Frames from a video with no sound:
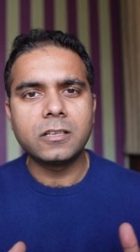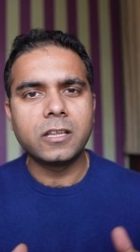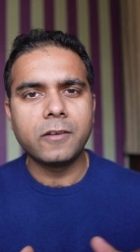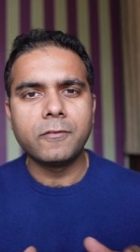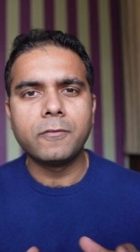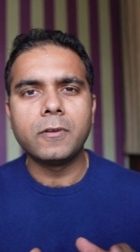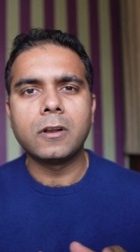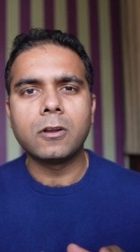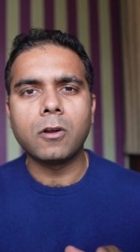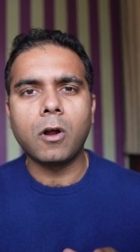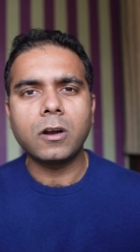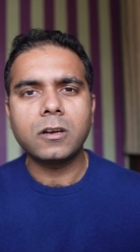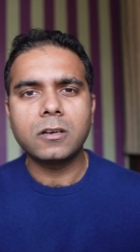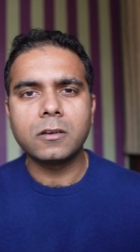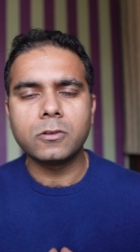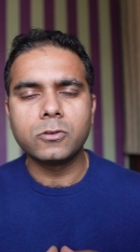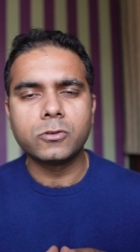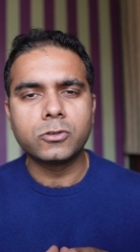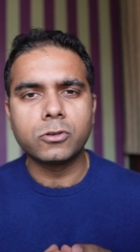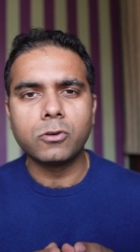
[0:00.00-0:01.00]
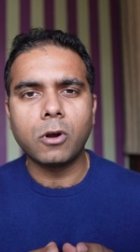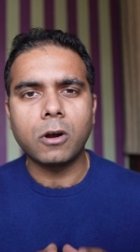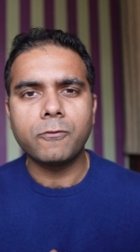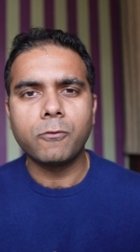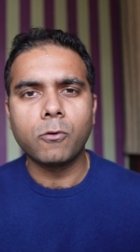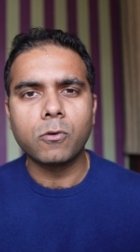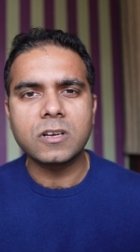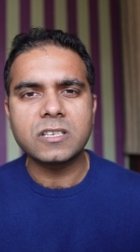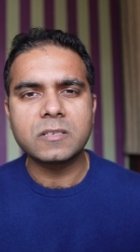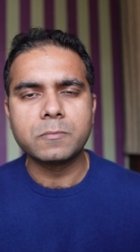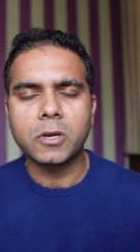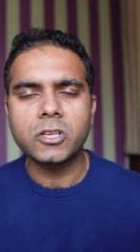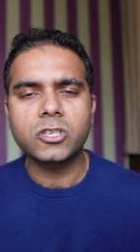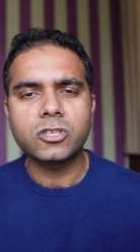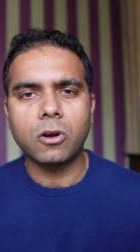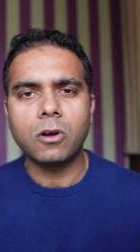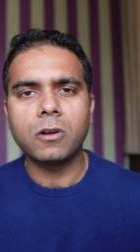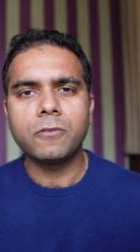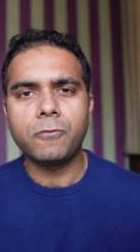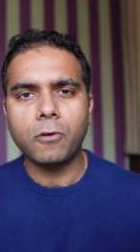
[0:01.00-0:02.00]
They will not, you should not focus much
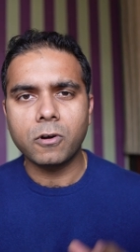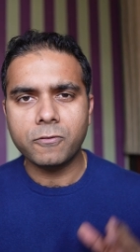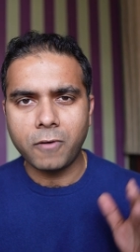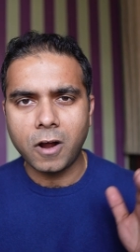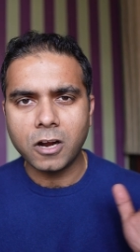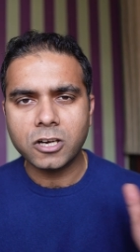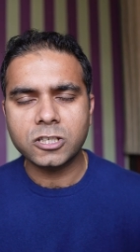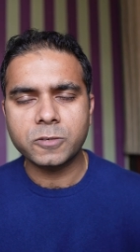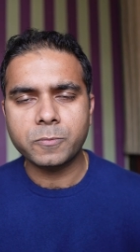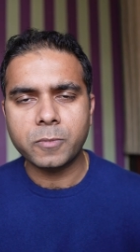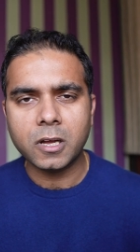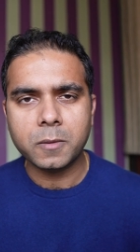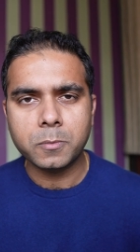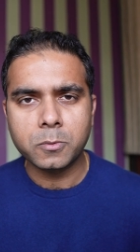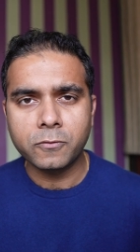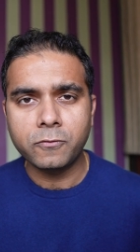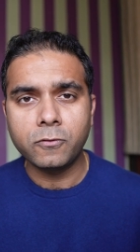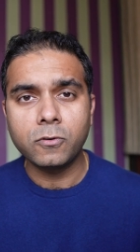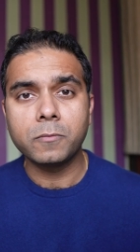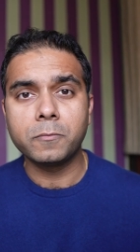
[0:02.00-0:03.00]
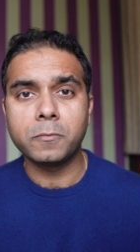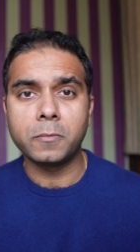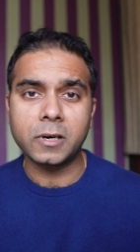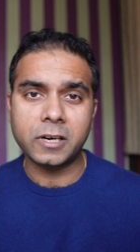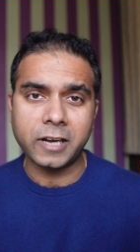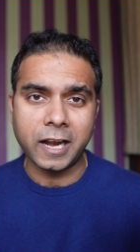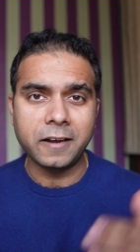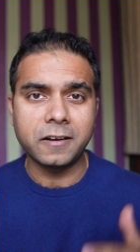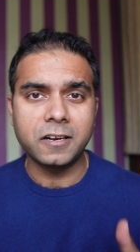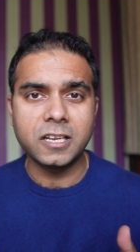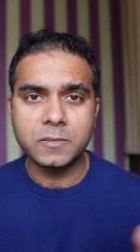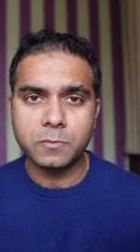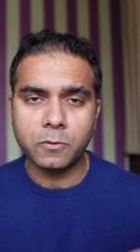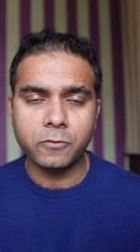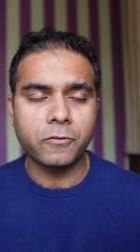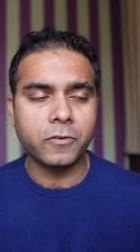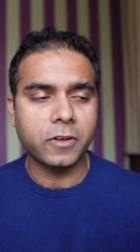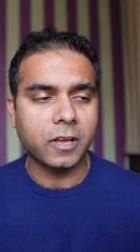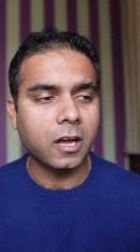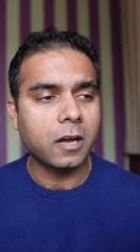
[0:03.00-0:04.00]
on for Fachsprachprüfung, but
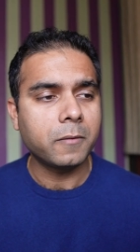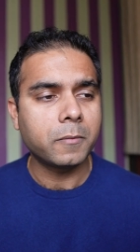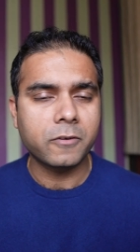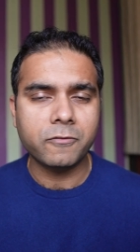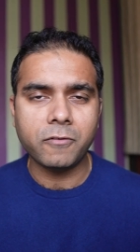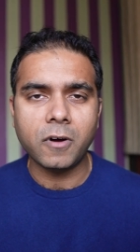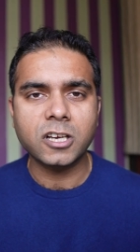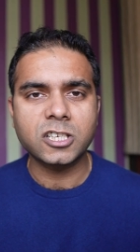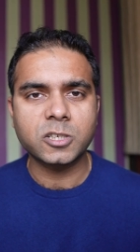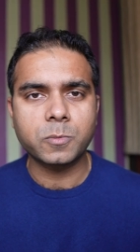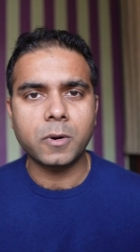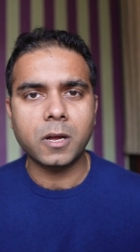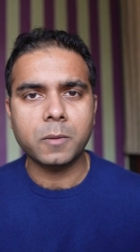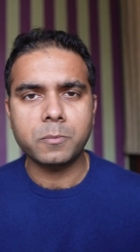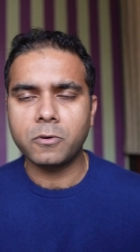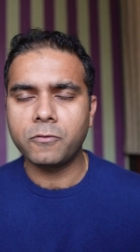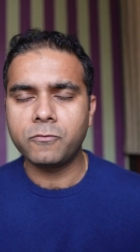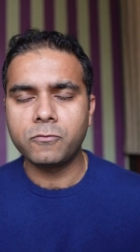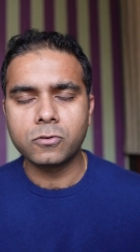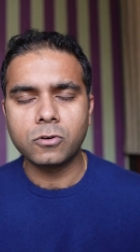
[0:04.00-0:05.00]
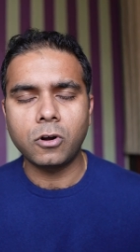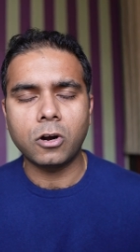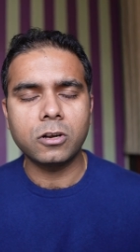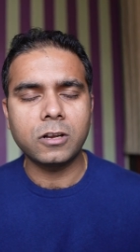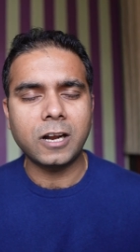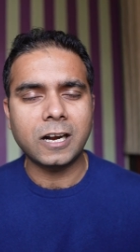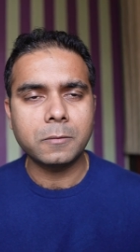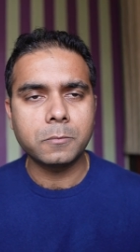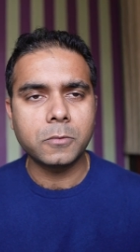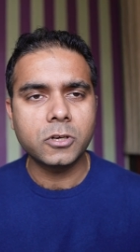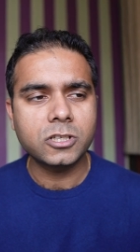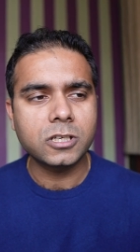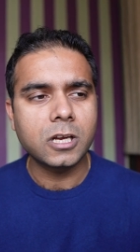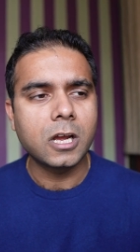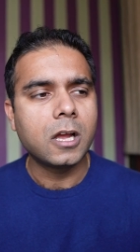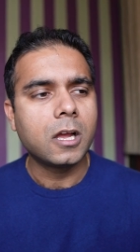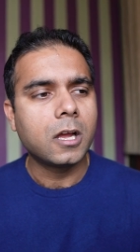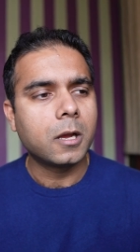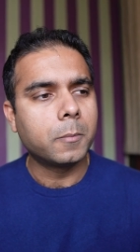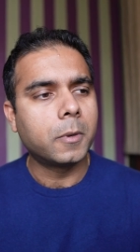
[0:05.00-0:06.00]
Kenntnisprüfung, yeah, but Fachsprachprüfung not that much,
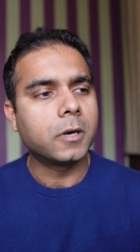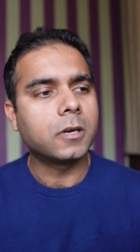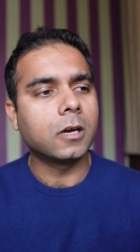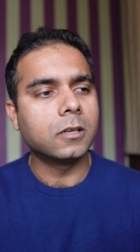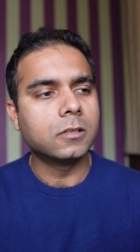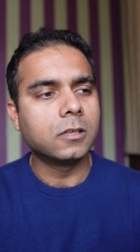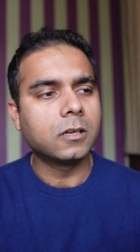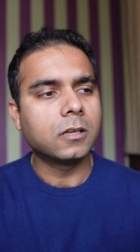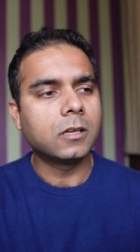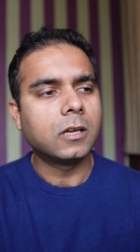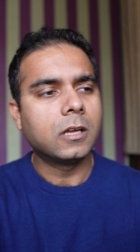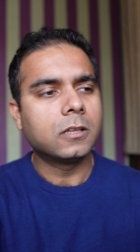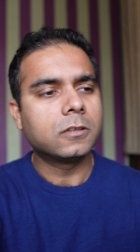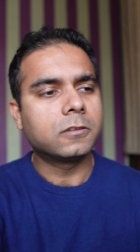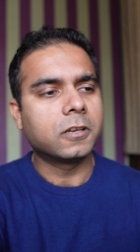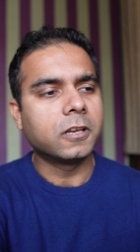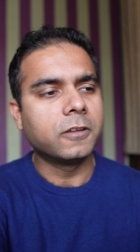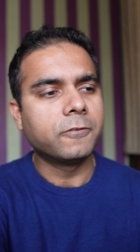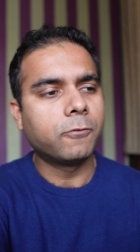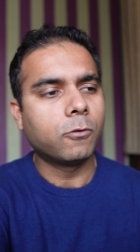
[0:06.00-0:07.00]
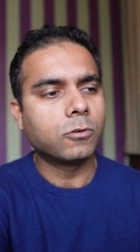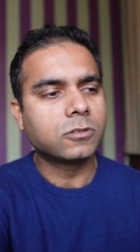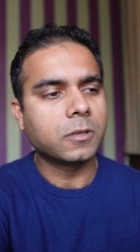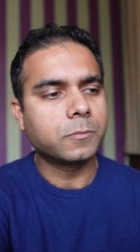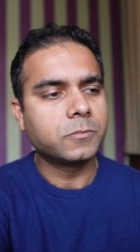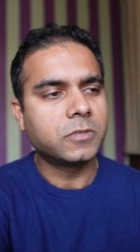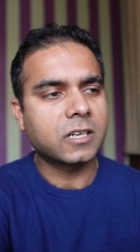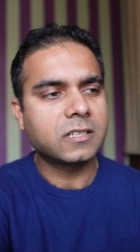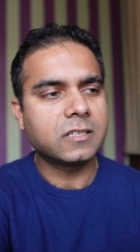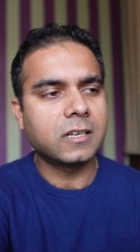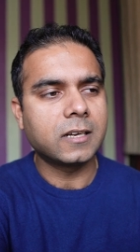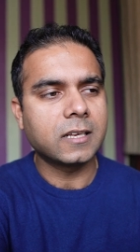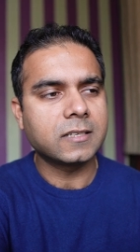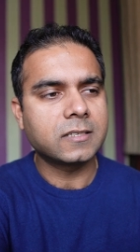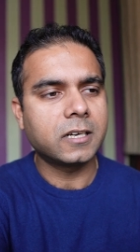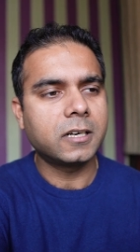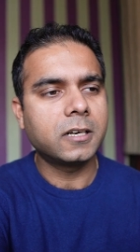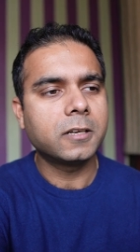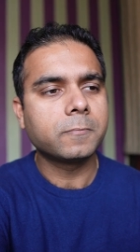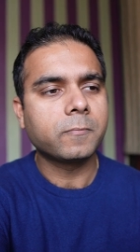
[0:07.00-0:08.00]
but other 3–4 subjects that I
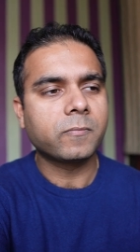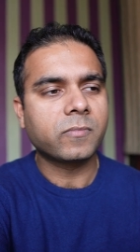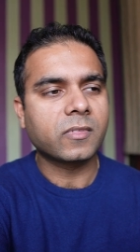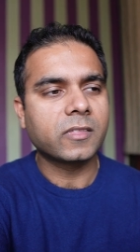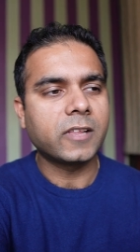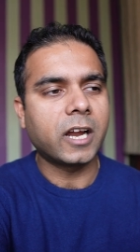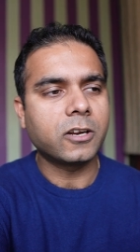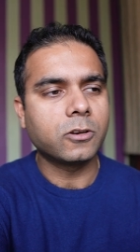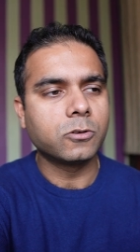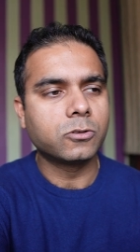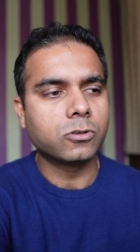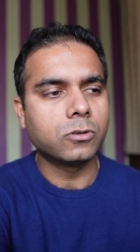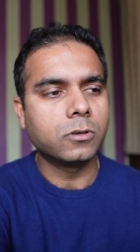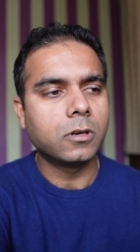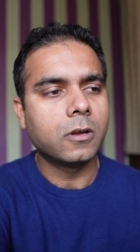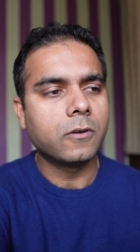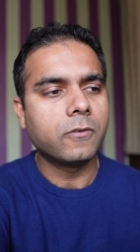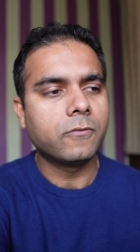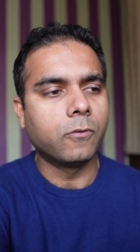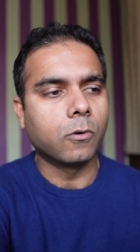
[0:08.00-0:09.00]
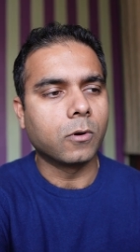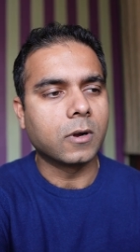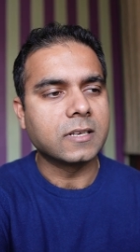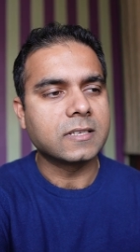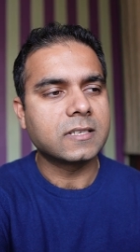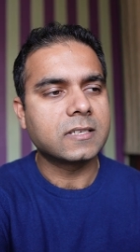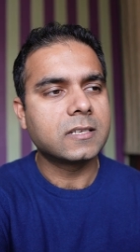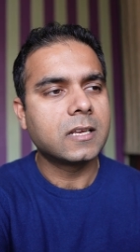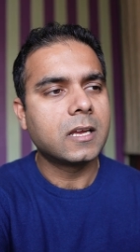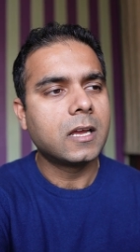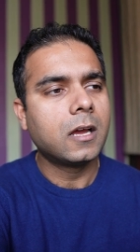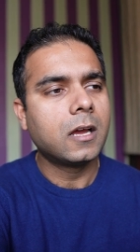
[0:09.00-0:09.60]
said that you should focus.